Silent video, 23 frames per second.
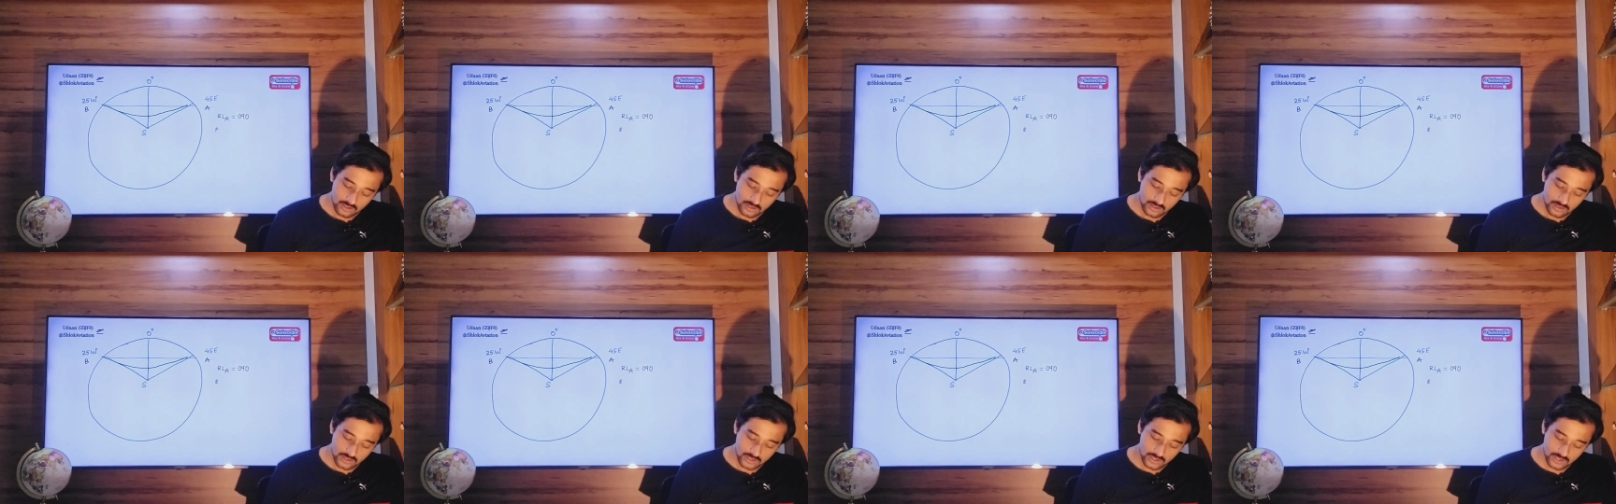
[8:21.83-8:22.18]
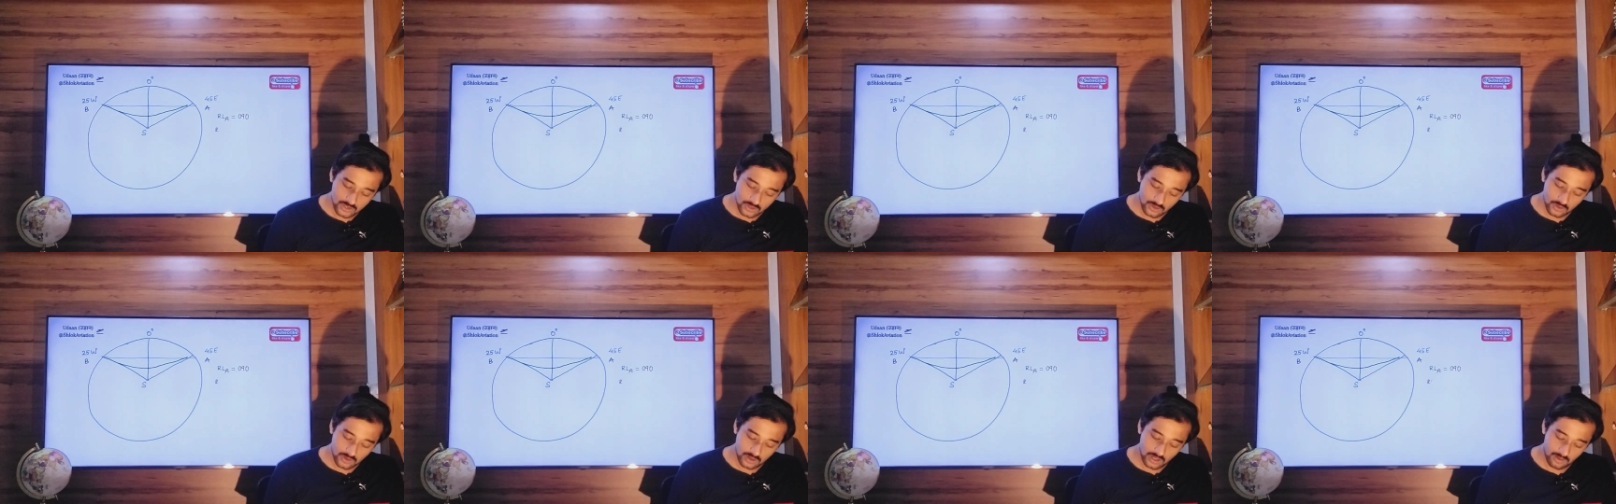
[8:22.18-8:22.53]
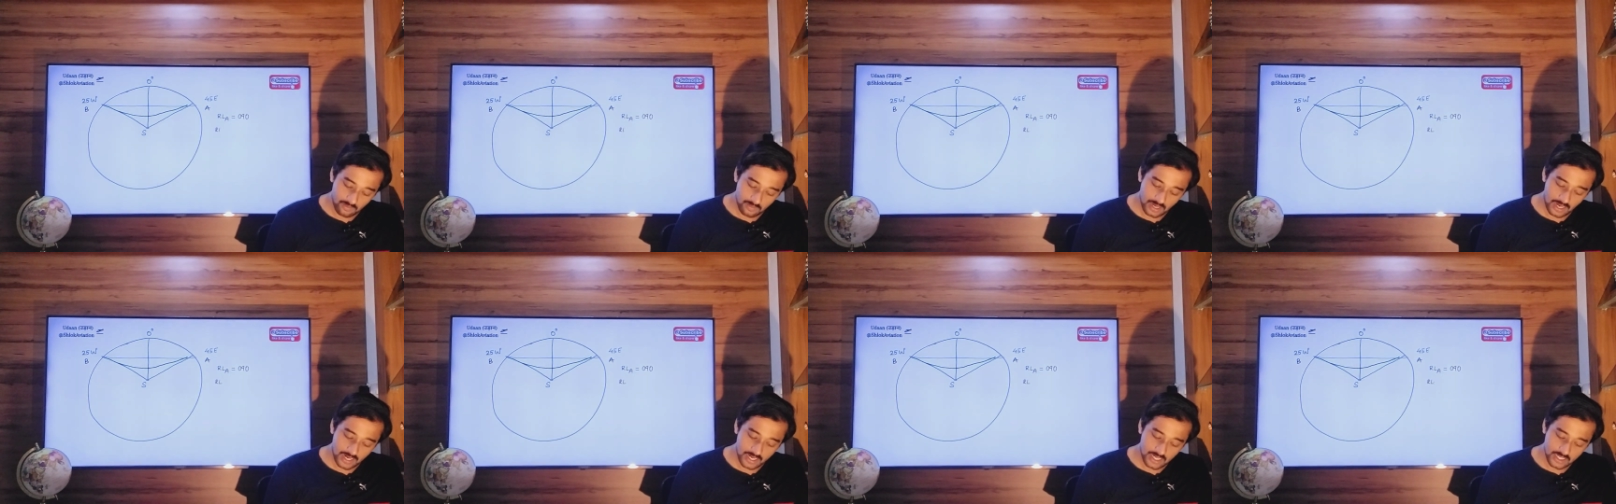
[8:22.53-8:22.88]
So
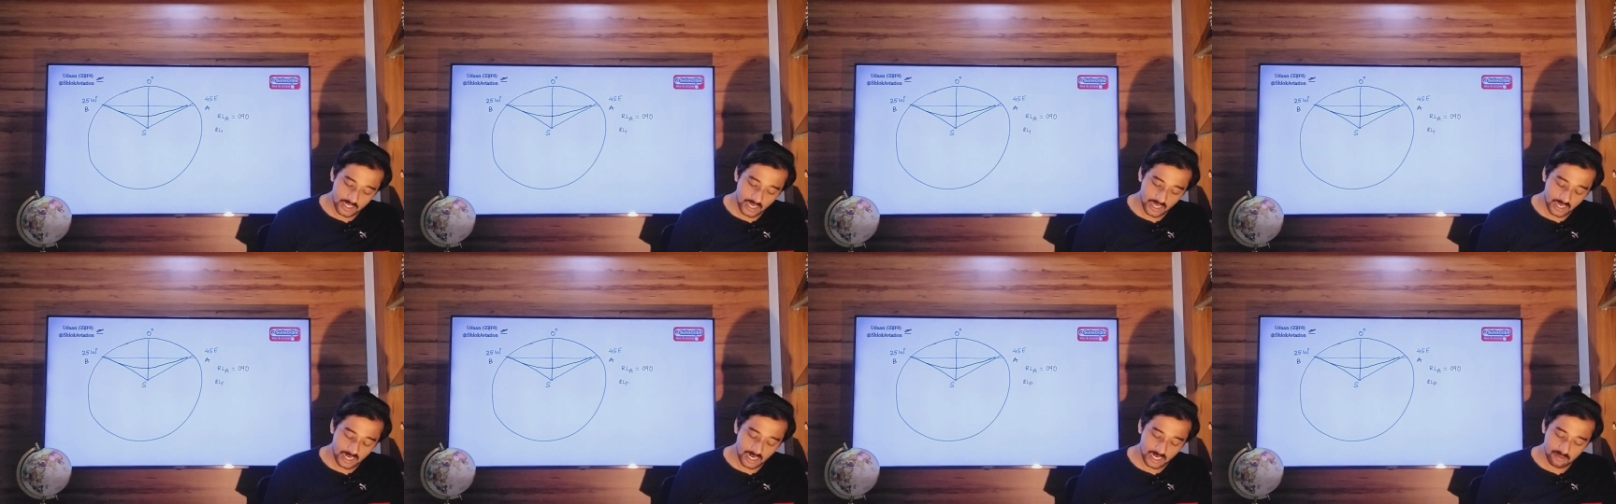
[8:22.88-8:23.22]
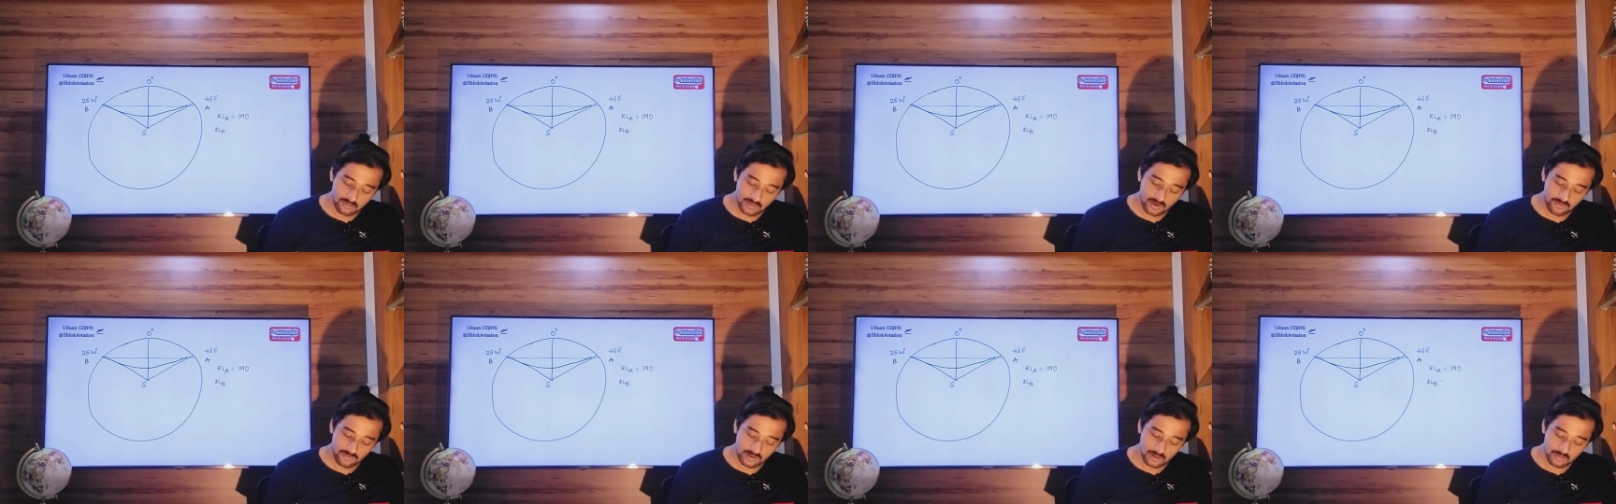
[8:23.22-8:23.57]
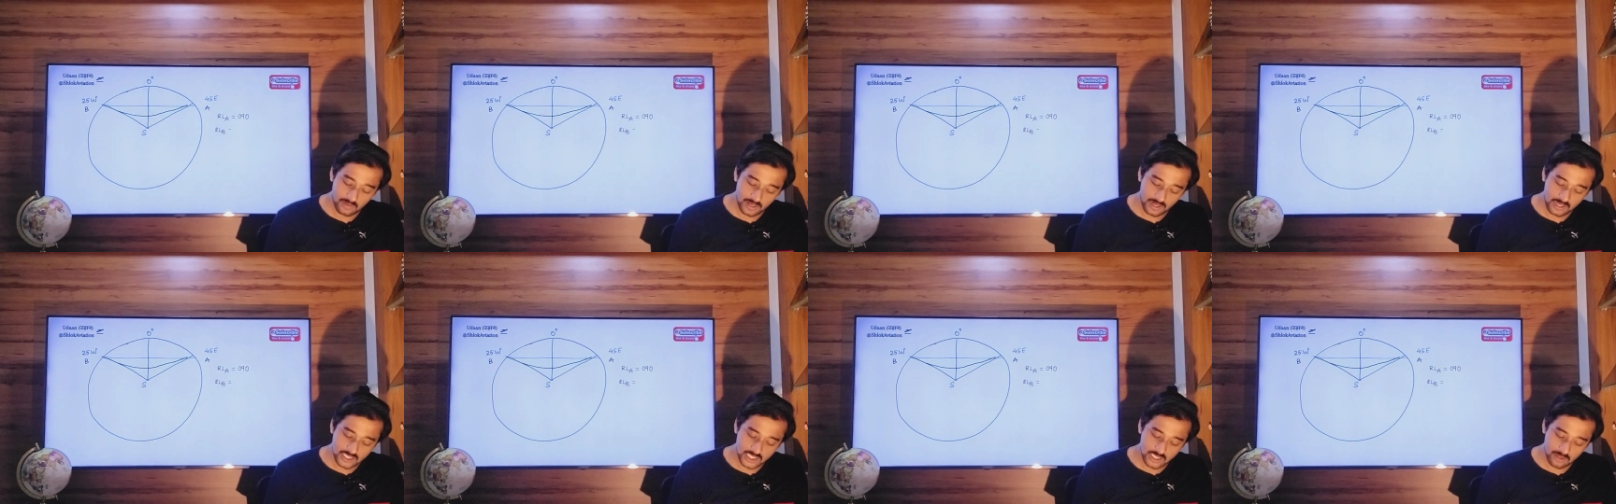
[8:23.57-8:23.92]
Rumline track at B will be
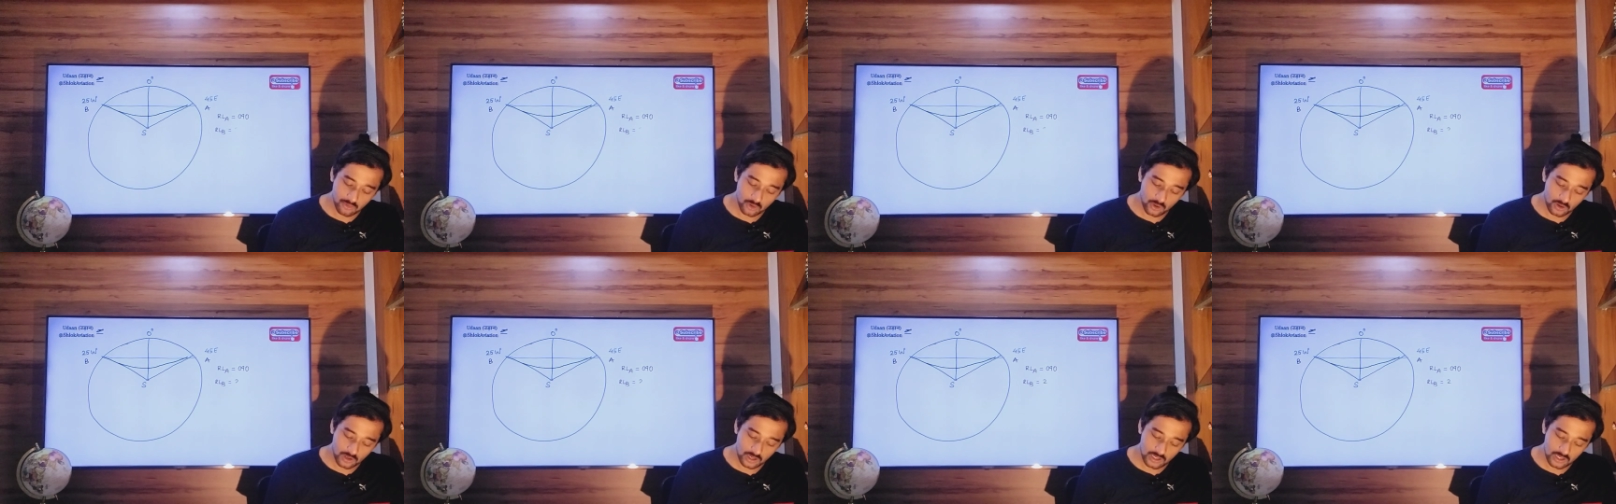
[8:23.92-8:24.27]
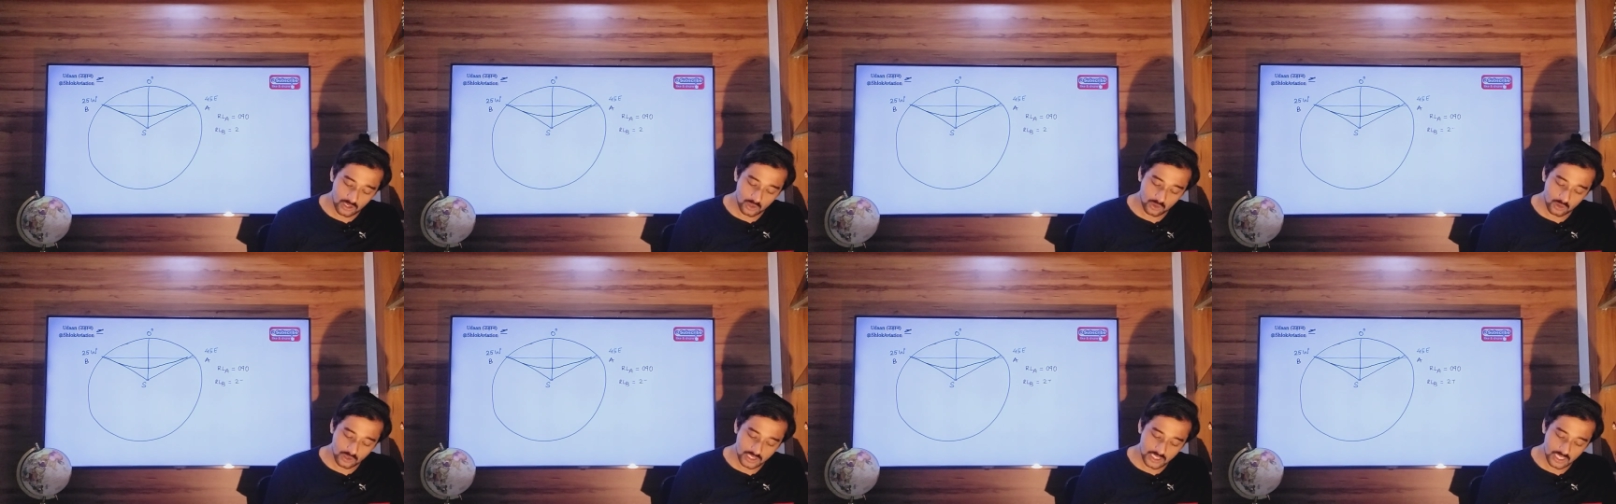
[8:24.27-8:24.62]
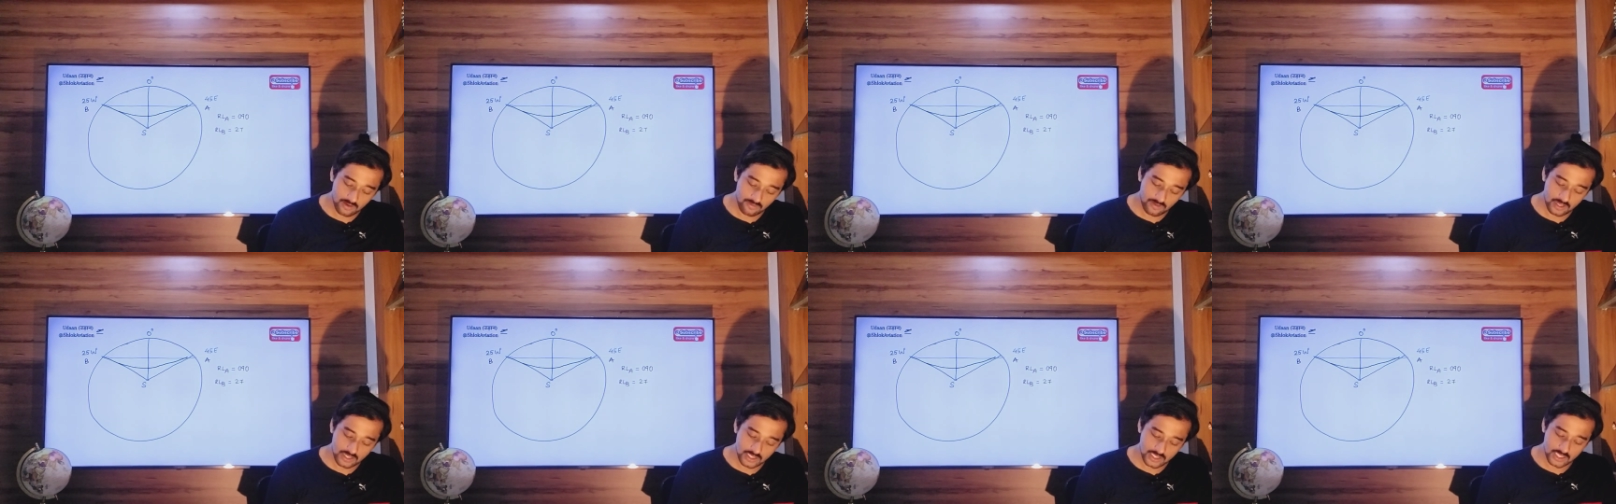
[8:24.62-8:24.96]
reciprocal
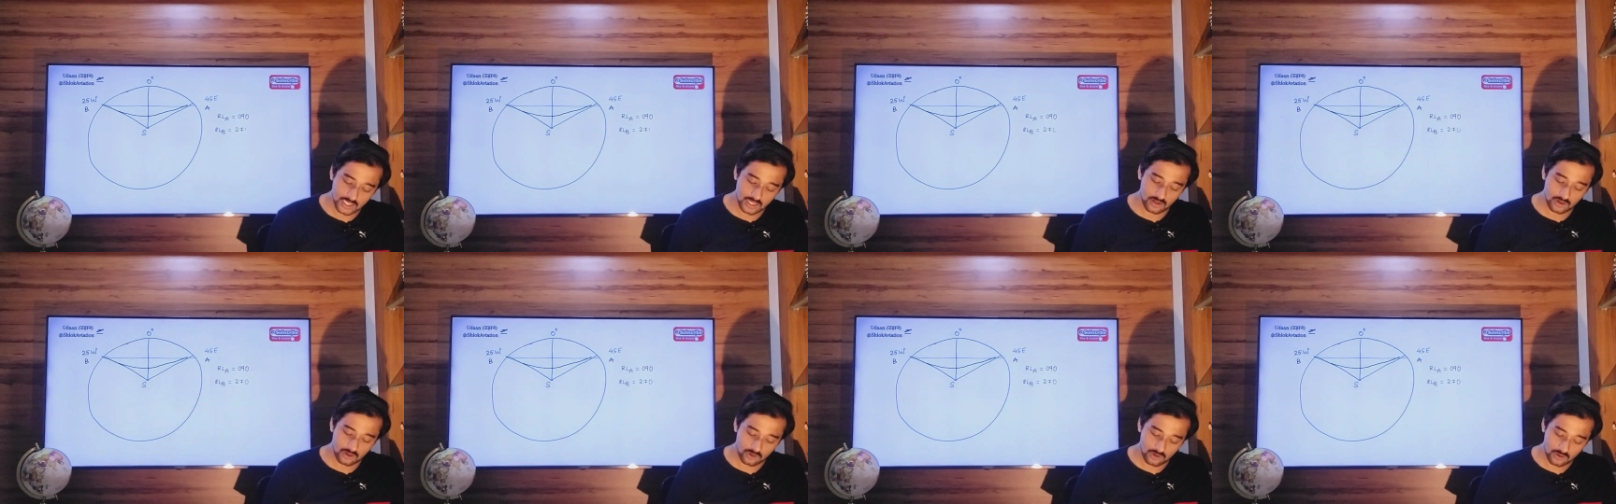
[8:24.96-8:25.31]
270.